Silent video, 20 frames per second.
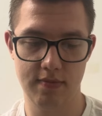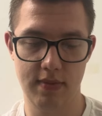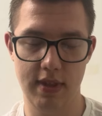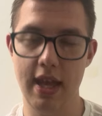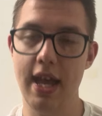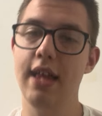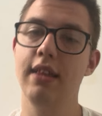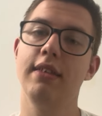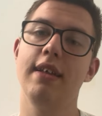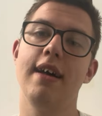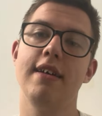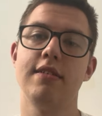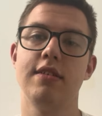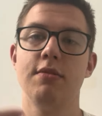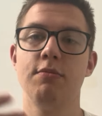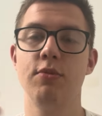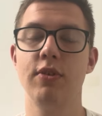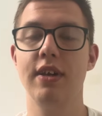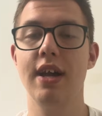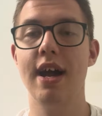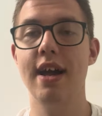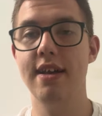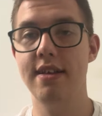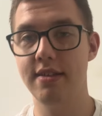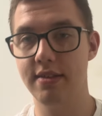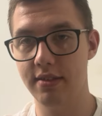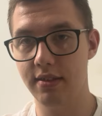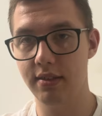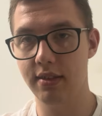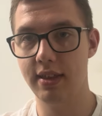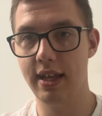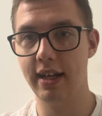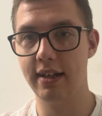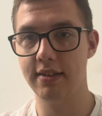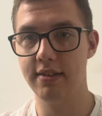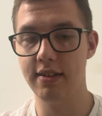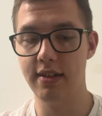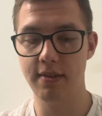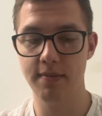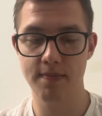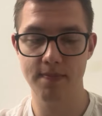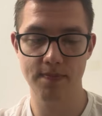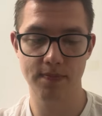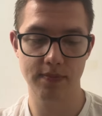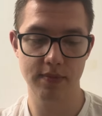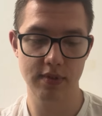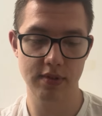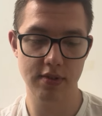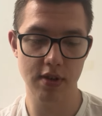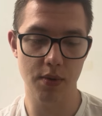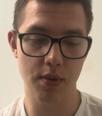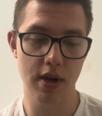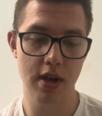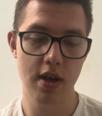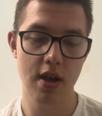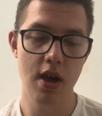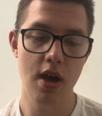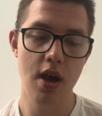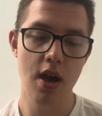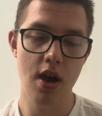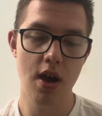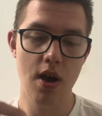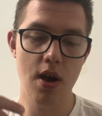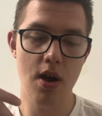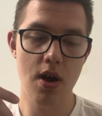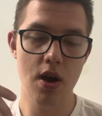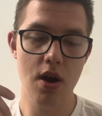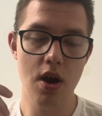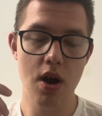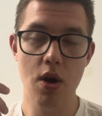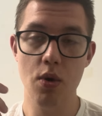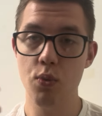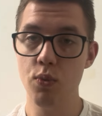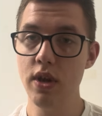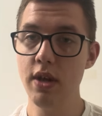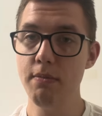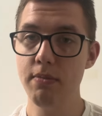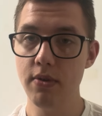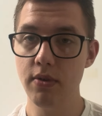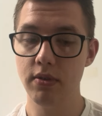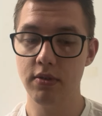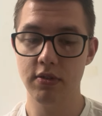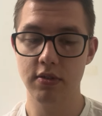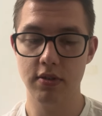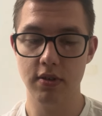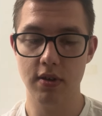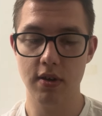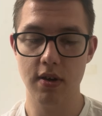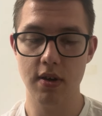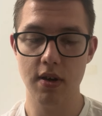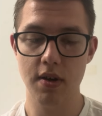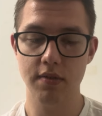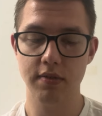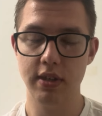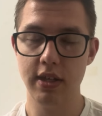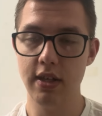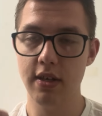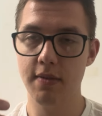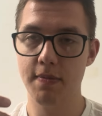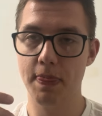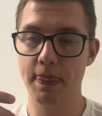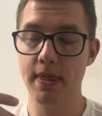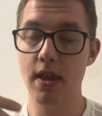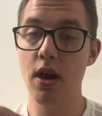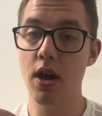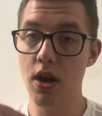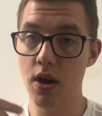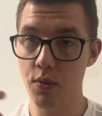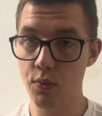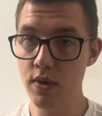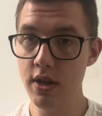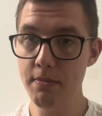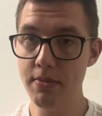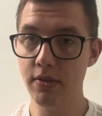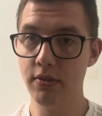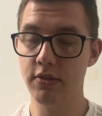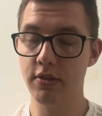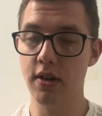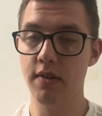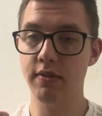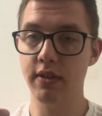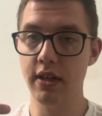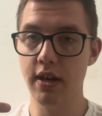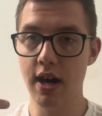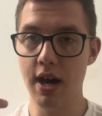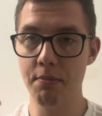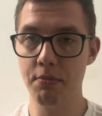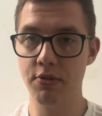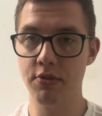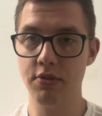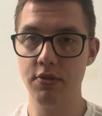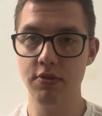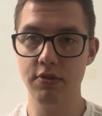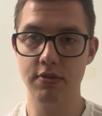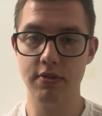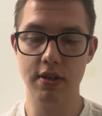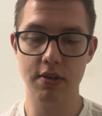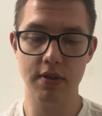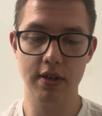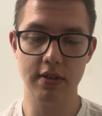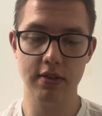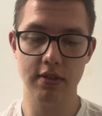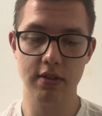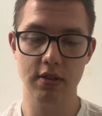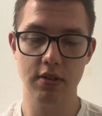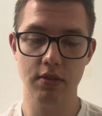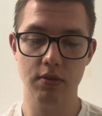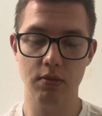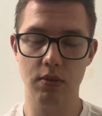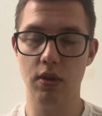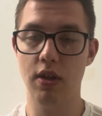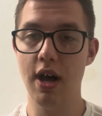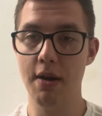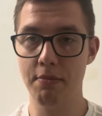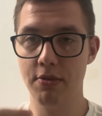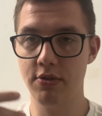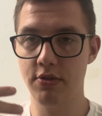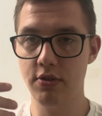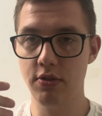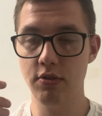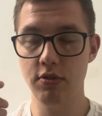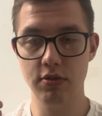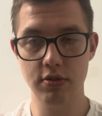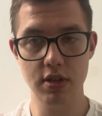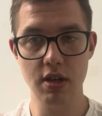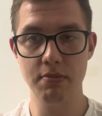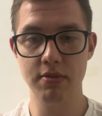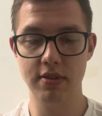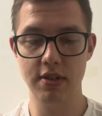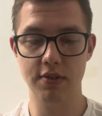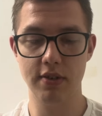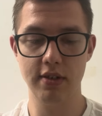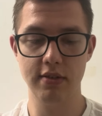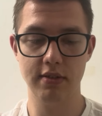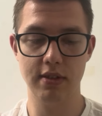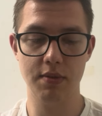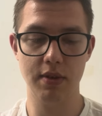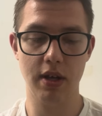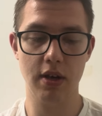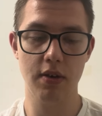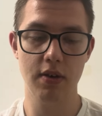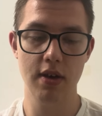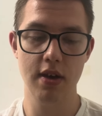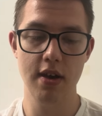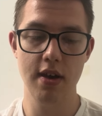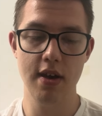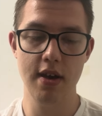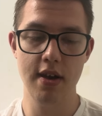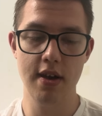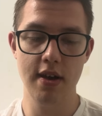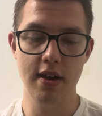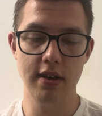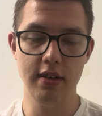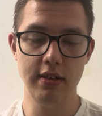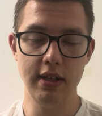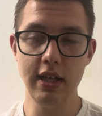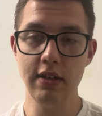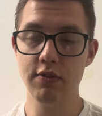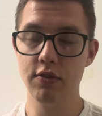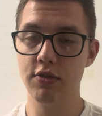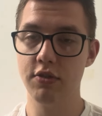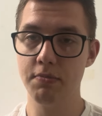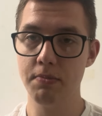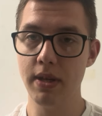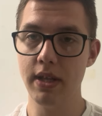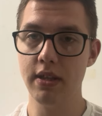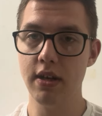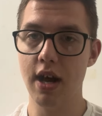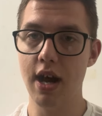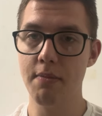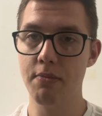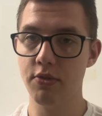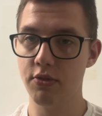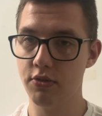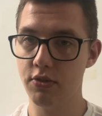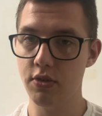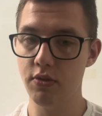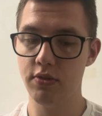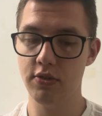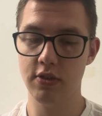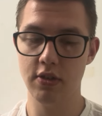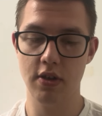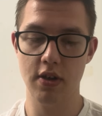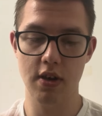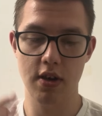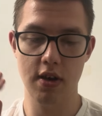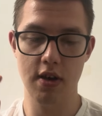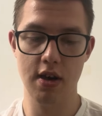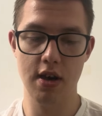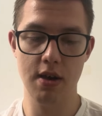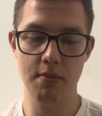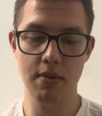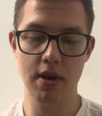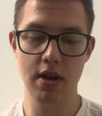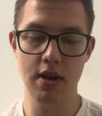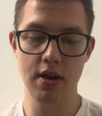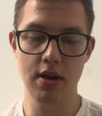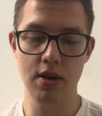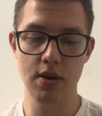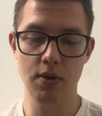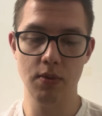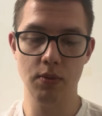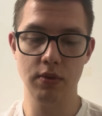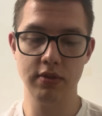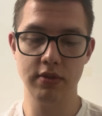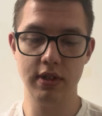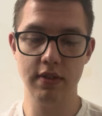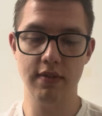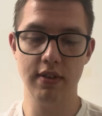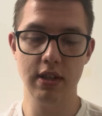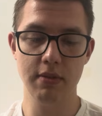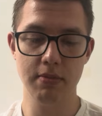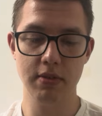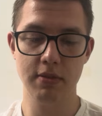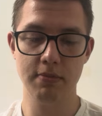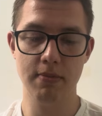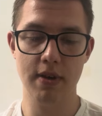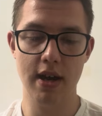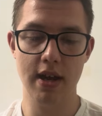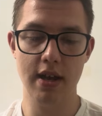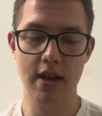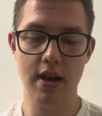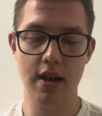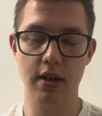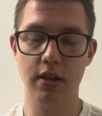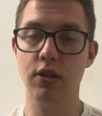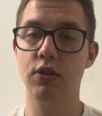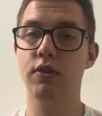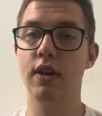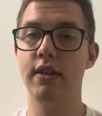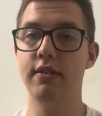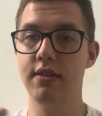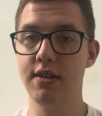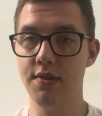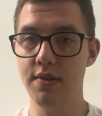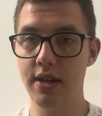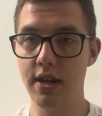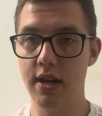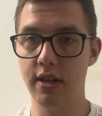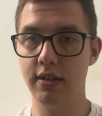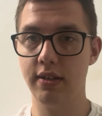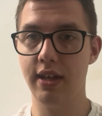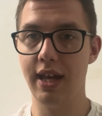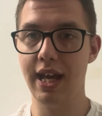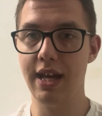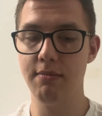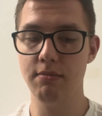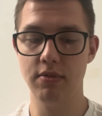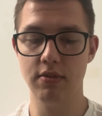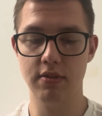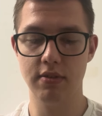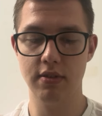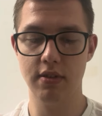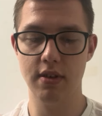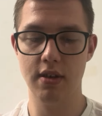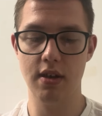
And last up we got is Legacy. So a reboot of the Hot Pursuit series, well, Hot Pursuit sub-series, there we go. Need for Speed Hot Pursuit was developed by Criterion Games,